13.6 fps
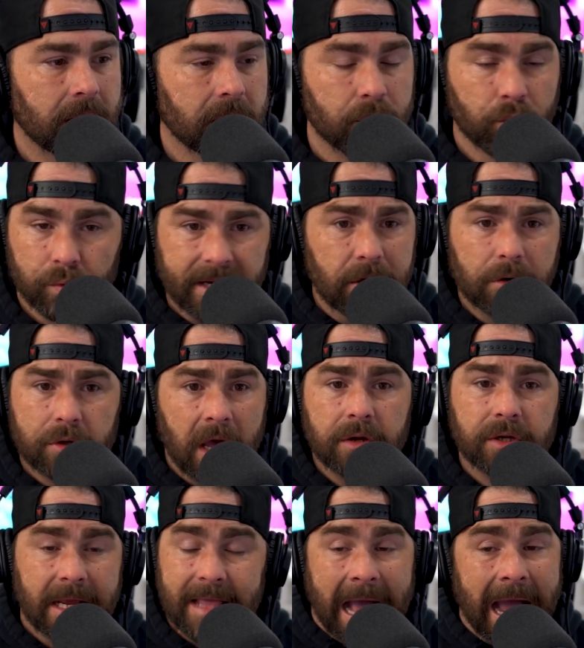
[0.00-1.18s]
Real
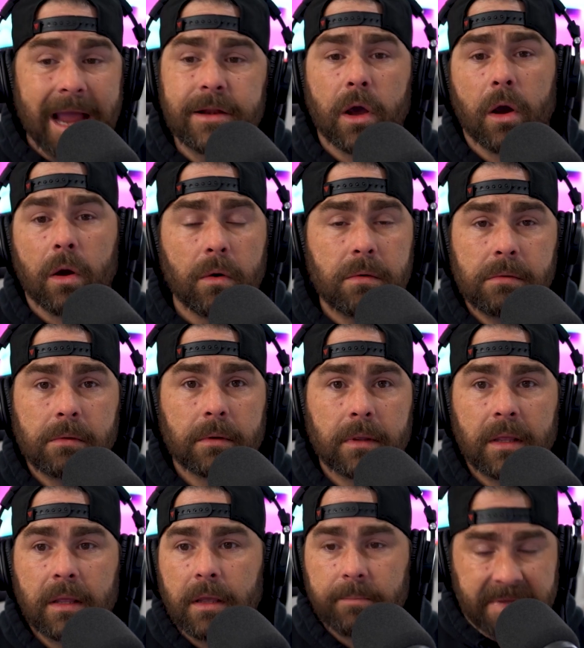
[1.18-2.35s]
country. I know.
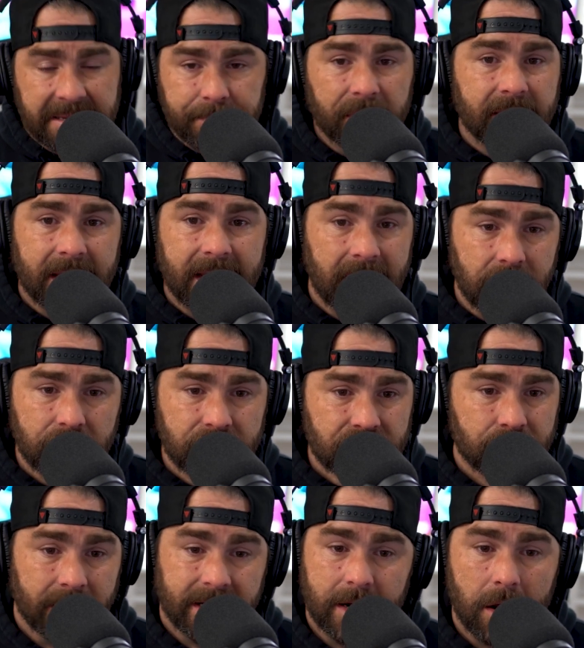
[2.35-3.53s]
People in the
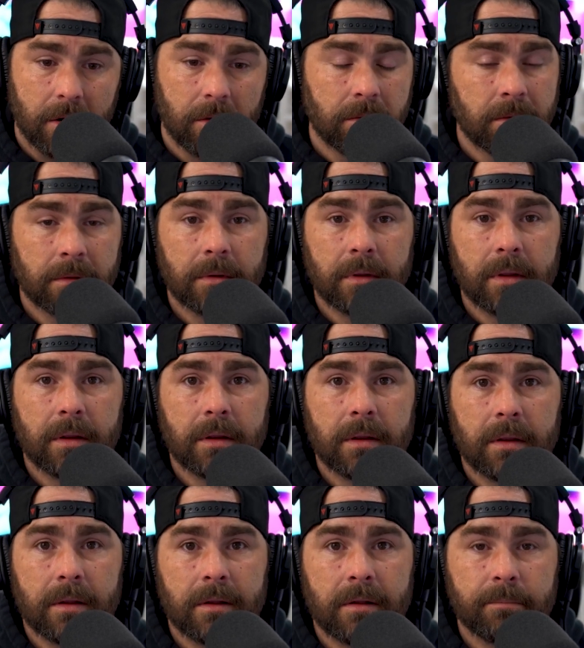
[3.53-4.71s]
industry know.
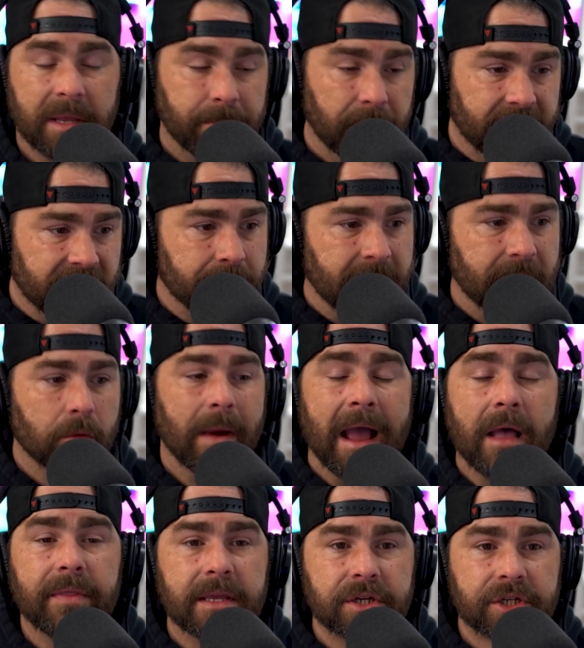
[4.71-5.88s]
People that have been around
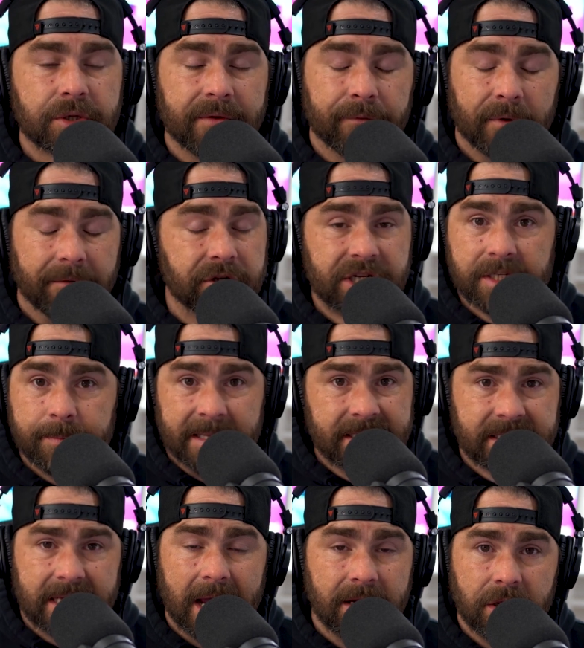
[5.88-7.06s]
the industry forever. She's been
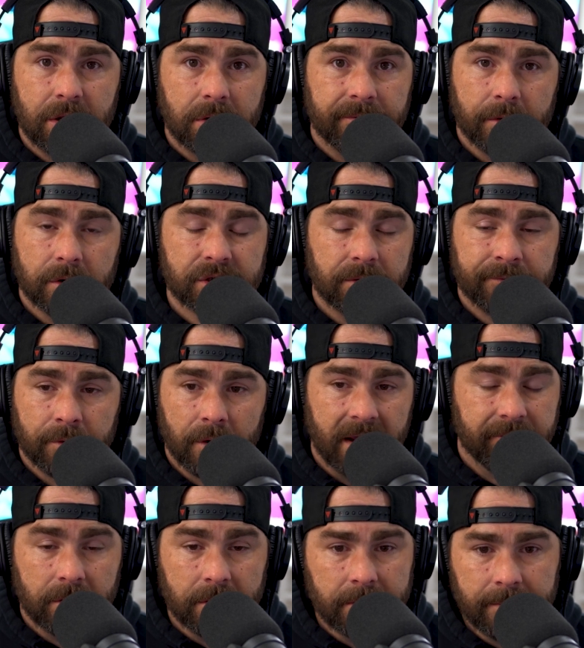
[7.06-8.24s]
signed to Universal
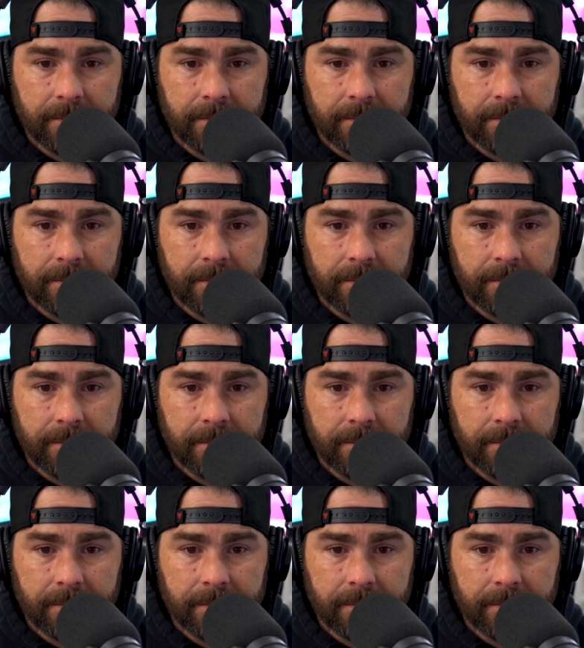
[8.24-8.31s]
forever.